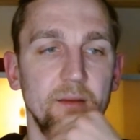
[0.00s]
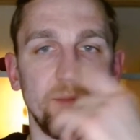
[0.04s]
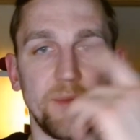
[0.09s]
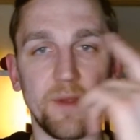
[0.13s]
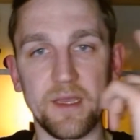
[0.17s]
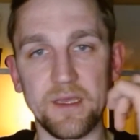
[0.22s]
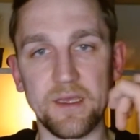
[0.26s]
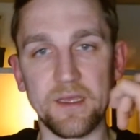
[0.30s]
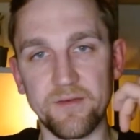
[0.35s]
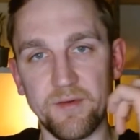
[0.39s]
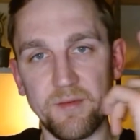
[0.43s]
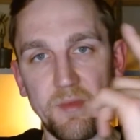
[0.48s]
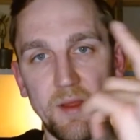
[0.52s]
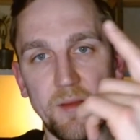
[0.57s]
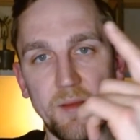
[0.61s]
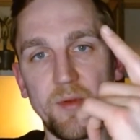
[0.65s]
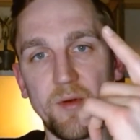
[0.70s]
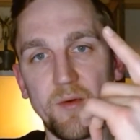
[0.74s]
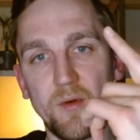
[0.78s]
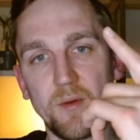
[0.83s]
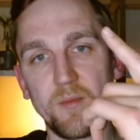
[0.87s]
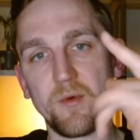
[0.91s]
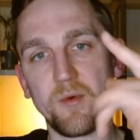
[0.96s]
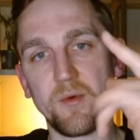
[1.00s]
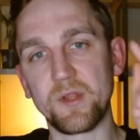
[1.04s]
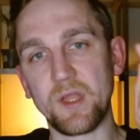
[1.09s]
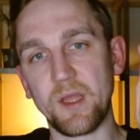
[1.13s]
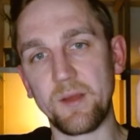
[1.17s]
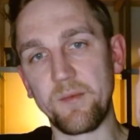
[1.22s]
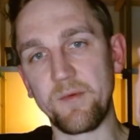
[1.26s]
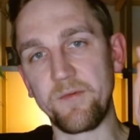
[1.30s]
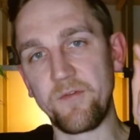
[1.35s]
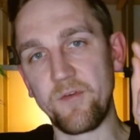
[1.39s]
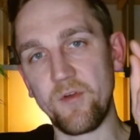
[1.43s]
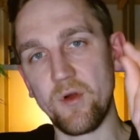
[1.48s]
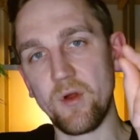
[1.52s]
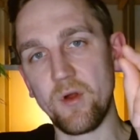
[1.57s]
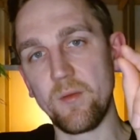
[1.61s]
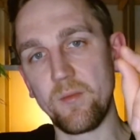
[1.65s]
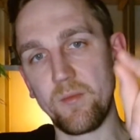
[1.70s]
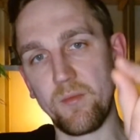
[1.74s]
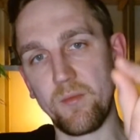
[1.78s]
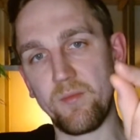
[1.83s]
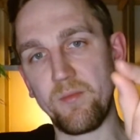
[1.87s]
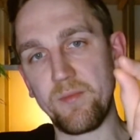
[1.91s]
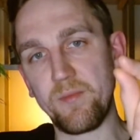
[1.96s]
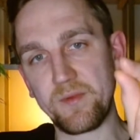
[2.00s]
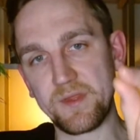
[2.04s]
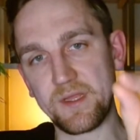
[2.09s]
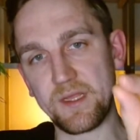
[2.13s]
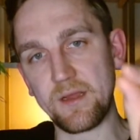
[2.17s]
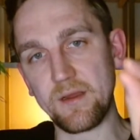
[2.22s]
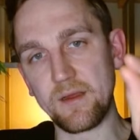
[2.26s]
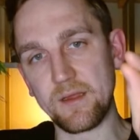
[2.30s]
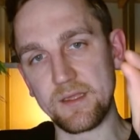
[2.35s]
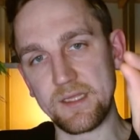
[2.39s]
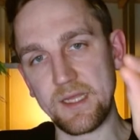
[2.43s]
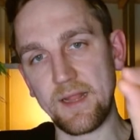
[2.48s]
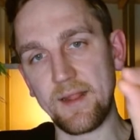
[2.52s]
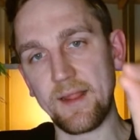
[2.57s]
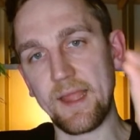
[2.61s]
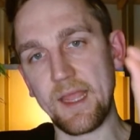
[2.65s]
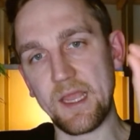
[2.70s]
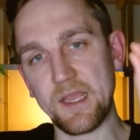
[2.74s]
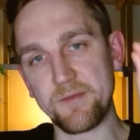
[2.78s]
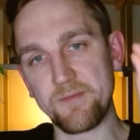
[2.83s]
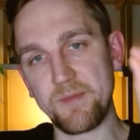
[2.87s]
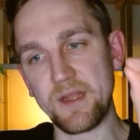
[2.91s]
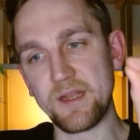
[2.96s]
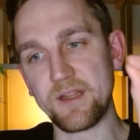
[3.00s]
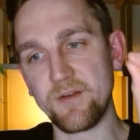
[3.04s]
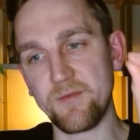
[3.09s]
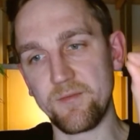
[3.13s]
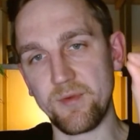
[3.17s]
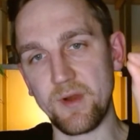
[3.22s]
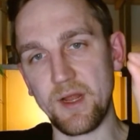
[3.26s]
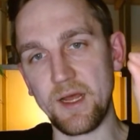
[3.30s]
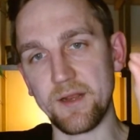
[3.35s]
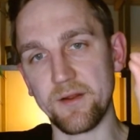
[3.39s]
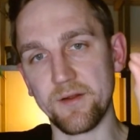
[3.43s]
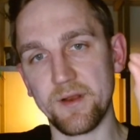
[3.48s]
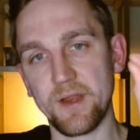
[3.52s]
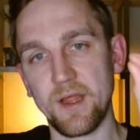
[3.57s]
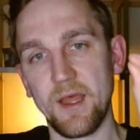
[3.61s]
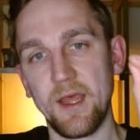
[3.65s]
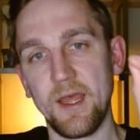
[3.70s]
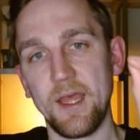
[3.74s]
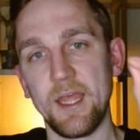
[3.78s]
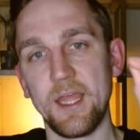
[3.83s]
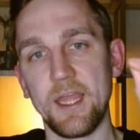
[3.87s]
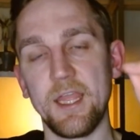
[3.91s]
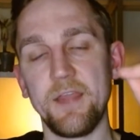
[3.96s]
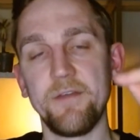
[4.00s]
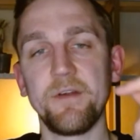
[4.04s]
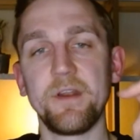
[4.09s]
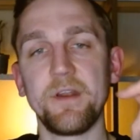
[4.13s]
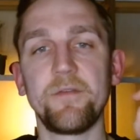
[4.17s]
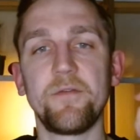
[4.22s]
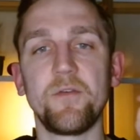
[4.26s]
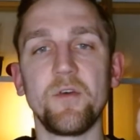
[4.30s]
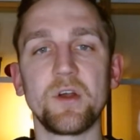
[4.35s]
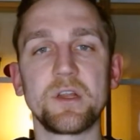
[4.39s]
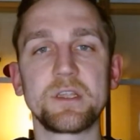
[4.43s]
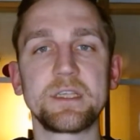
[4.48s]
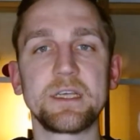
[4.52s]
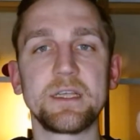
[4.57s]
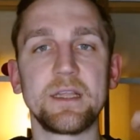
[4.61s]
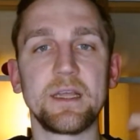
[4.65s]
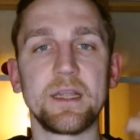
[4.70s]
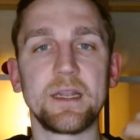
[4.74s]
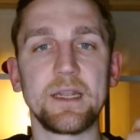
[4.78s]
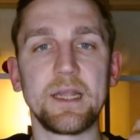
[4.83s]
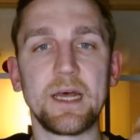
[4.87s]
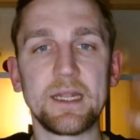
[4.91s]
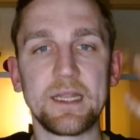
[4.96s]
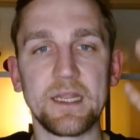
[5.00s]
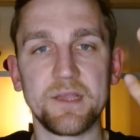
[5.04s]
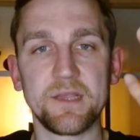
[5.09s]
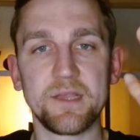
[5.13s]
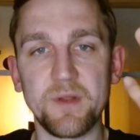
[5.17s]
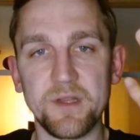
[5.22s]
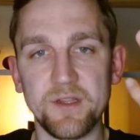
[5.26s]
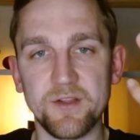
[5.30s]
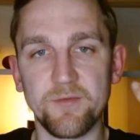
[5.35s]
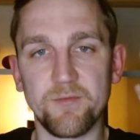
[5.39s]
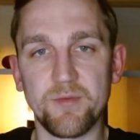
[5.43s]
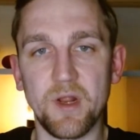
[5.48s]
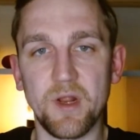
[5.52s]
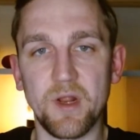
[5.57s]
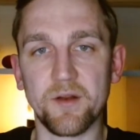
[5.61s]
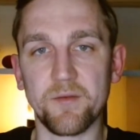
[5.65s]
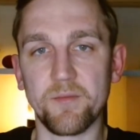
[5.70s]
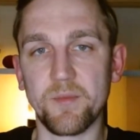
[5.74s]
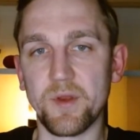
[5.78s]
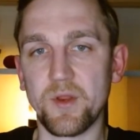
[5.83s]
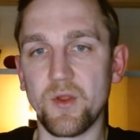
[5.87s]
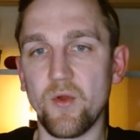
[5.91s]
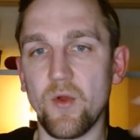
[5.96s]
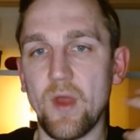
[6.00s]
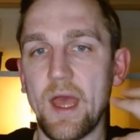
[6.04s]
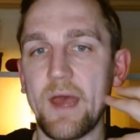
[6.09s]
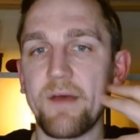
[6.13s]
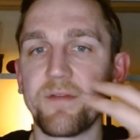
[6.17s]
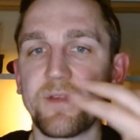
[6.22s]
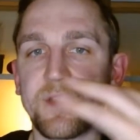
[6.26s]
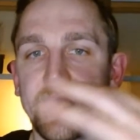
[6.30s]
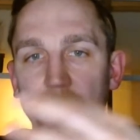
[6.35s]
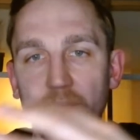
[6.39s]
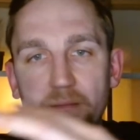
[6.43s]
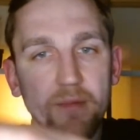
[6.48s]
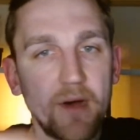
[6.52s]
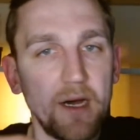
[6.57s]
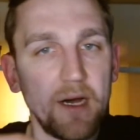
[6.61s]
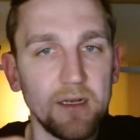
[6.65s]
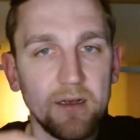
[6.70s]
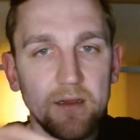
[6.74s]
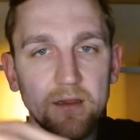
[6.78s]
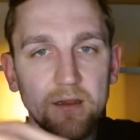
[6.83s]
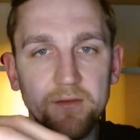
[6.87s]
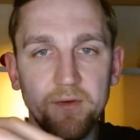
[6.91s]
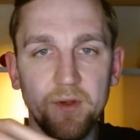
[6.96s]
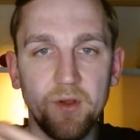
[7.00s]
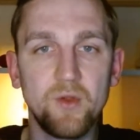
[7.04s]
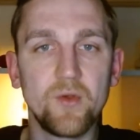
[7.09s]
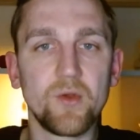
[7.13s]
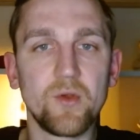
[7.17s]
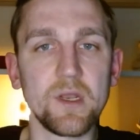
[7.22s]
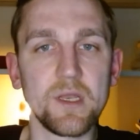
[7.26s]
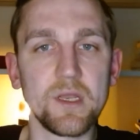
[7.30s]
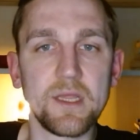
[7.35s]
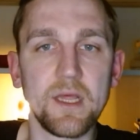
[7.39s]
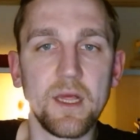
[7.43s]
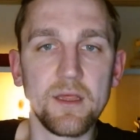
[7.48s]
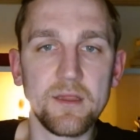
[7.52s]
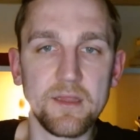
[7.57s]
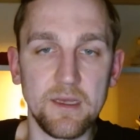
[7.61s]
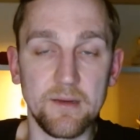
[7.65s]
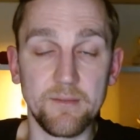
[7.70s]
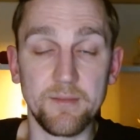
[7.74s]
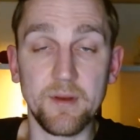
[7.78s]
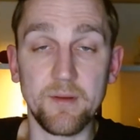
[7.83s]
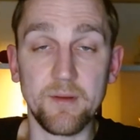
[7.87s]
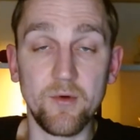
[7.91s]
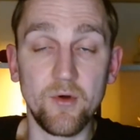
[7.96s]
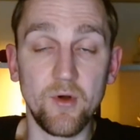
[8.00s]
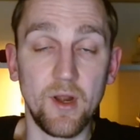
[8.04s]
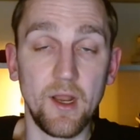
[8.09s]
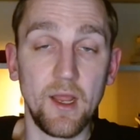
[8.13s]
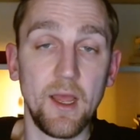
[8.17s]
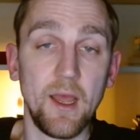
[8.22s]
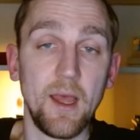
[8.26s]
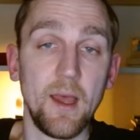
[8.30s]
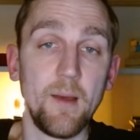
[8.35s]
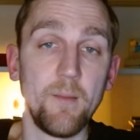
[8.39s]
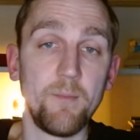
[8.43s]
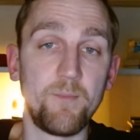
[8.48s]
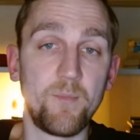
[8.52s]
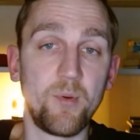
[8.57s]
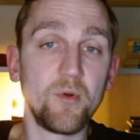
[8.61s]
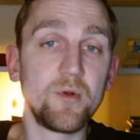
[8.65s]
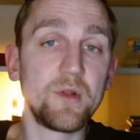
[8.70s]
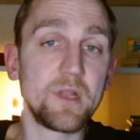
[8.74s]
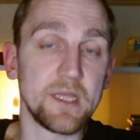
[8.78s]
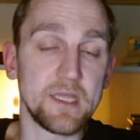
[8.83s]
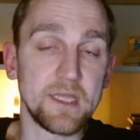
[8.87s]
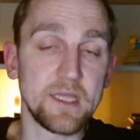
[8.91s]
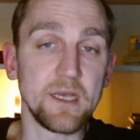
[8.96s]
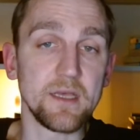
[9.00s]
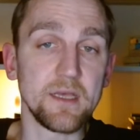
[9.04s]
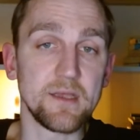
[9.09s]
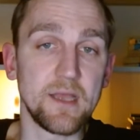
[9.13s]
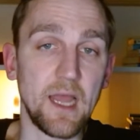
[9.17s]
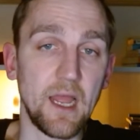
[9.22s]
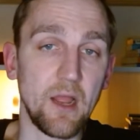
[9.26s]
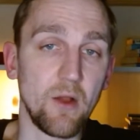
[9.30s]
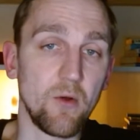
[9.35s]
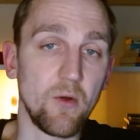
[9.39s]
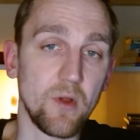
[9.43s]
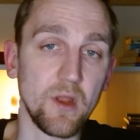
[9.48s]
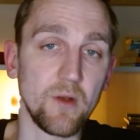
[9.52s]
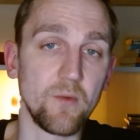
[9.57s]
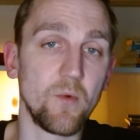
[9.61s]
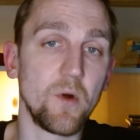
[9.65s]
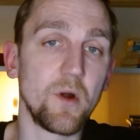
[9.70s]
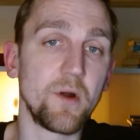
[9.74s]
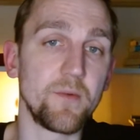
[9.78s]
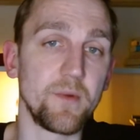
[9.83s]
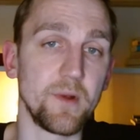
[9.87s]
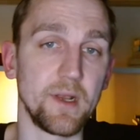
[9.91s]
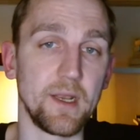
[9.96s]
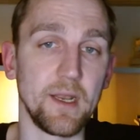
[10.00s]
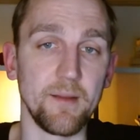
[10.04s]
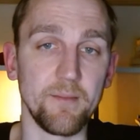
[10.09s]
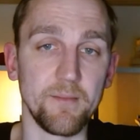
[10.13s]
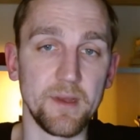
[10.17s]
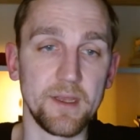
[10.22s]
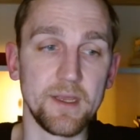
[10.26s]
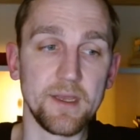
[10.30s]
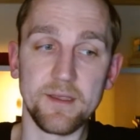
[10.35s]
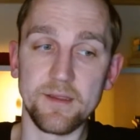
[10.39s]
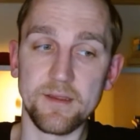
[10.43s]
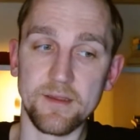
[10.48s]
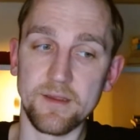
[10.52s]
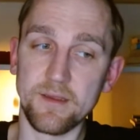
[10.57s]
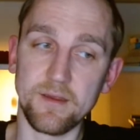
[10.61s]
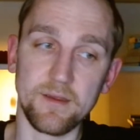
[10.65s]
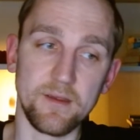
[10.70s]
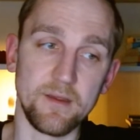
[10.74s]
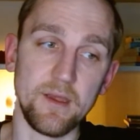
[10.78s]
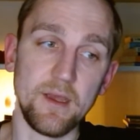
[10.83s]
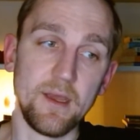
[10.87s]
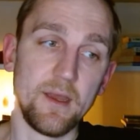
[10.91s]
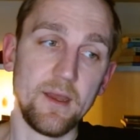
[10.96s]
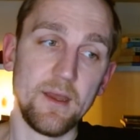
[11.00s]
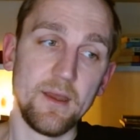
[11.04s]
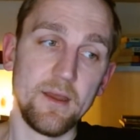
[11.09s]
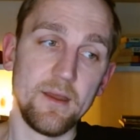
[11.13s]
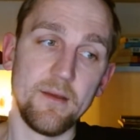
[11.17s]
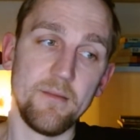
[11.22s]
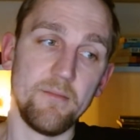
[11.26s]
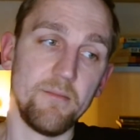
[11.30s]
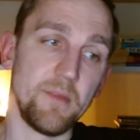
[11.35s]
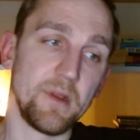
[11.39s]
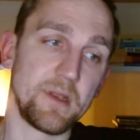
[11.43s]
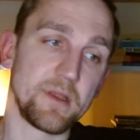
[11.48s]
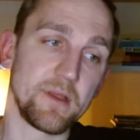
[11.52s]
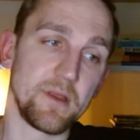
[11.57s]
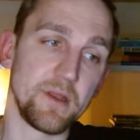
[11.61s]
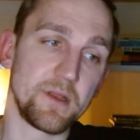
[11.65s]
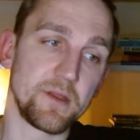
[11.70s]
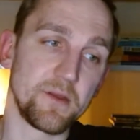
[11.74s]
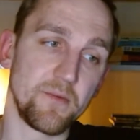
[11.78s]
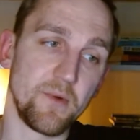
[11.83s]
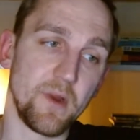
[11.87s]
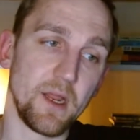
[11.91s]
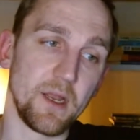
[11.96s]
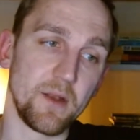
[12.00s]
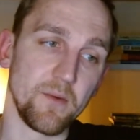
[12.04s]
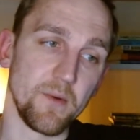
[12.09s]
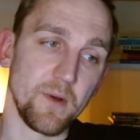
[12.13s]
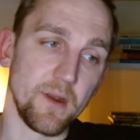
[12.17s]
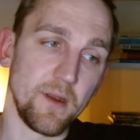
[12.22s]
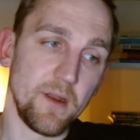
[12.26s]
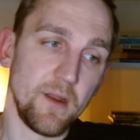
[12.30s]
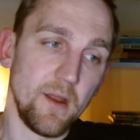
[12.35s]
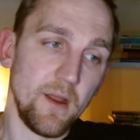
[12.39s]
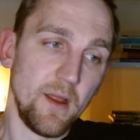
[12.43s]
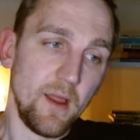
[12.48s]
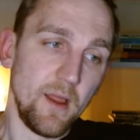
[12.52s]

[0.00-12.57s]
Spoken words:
Because remember one more time, if you're selling expensive product, even if you are selling not expensive product, but you have some bundles where you can sell something more, put the sales guy who can work with them, because it's great one.